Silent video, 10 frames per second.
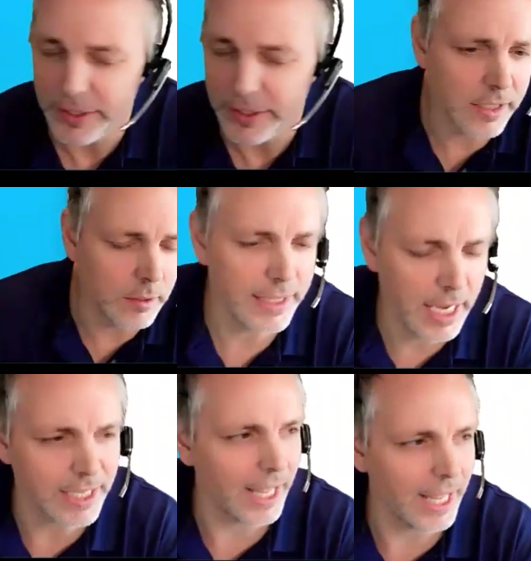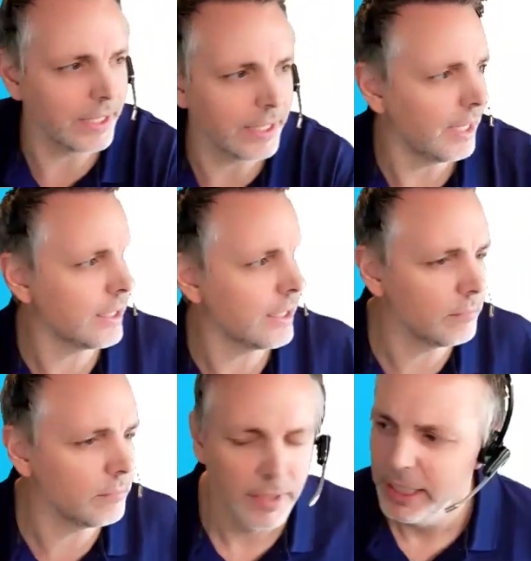His name is Adam.
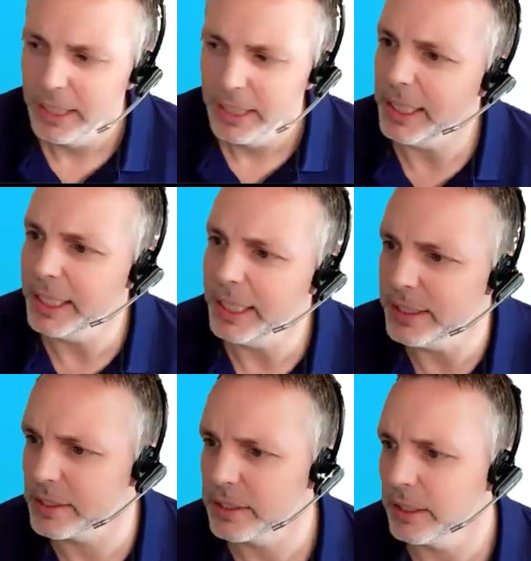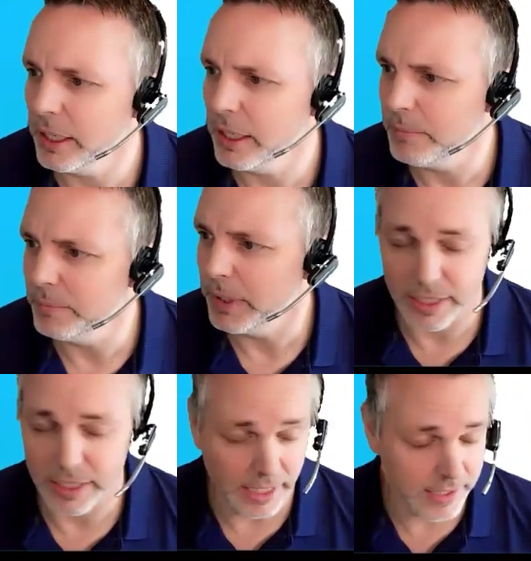Adam is
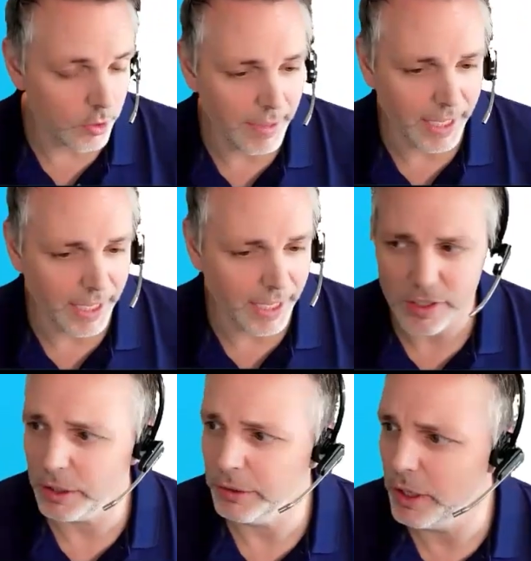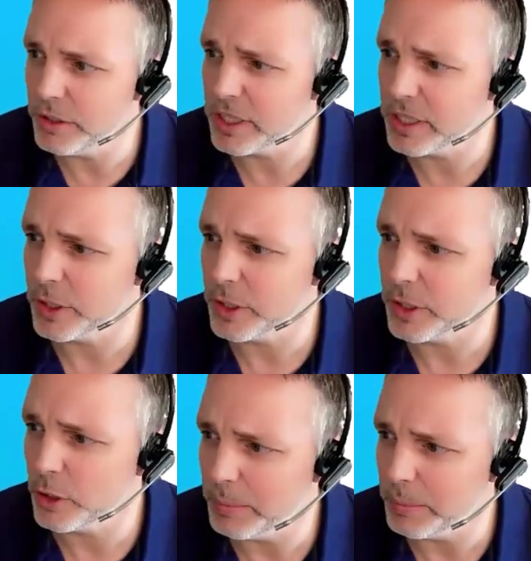not a manager. So you'll notice at the
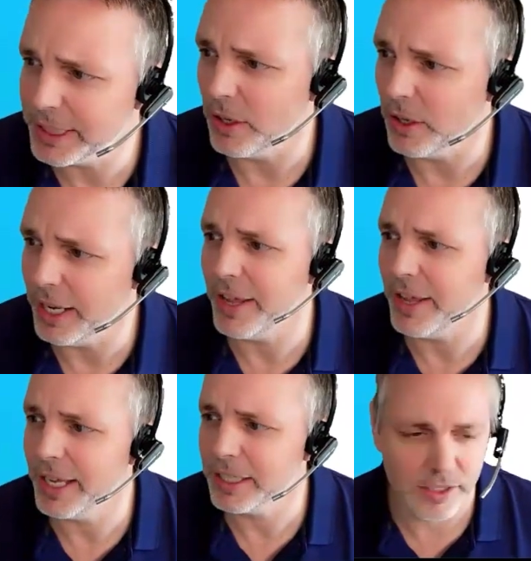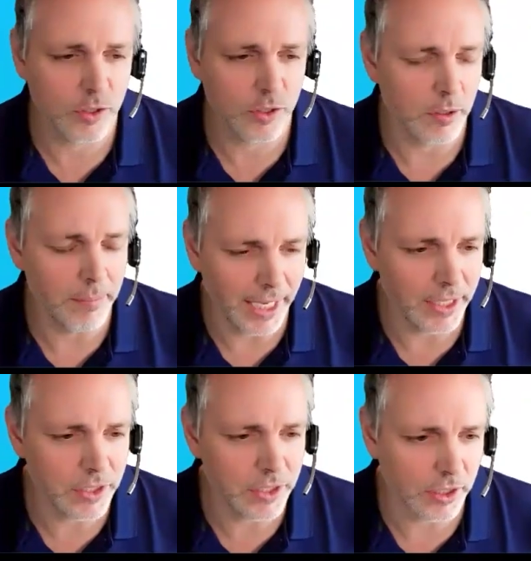top, he does not have access to the
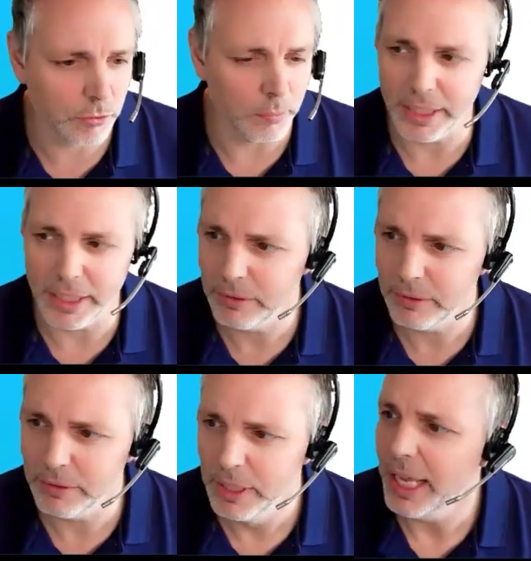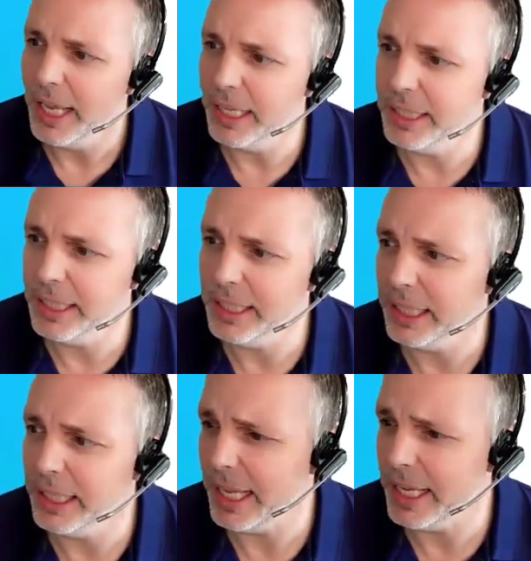manager drop down, and he
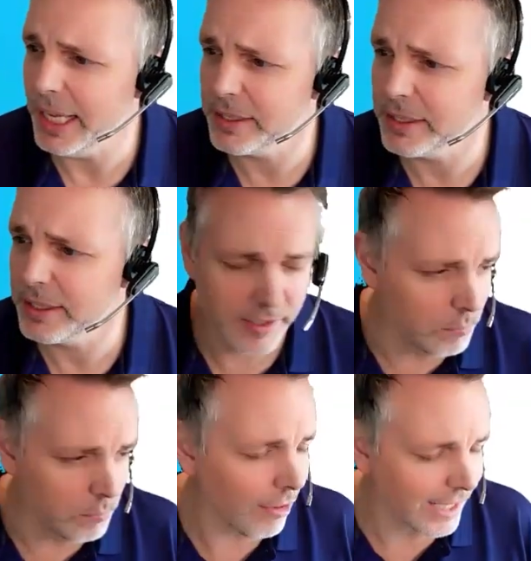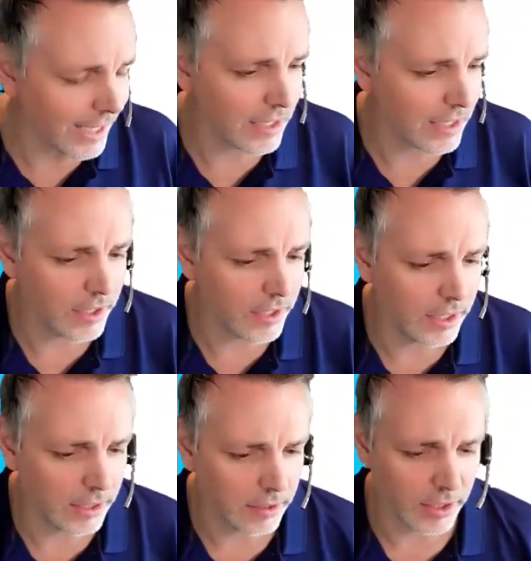has similar access
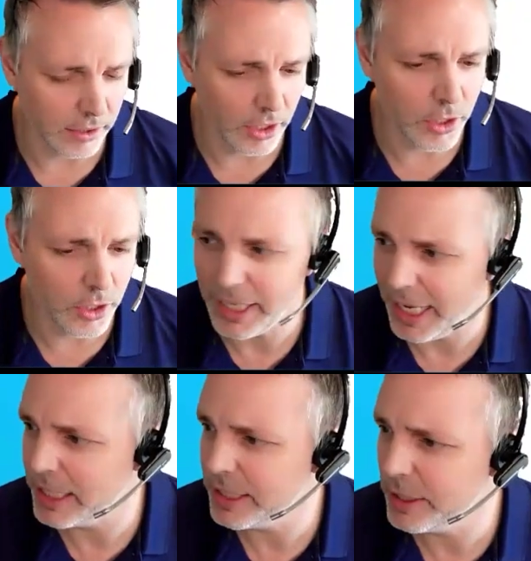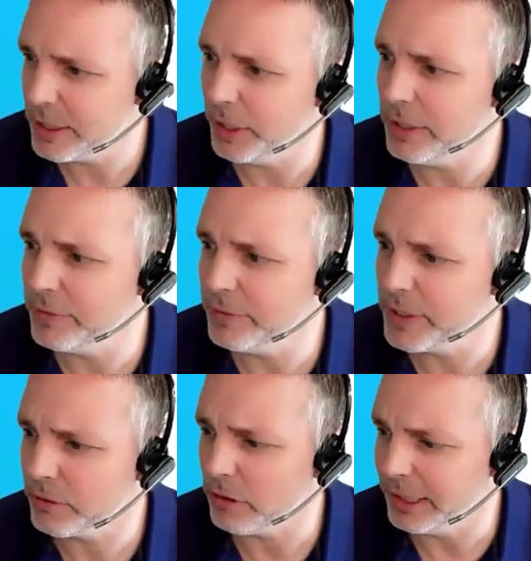that Logan had in the previous screen.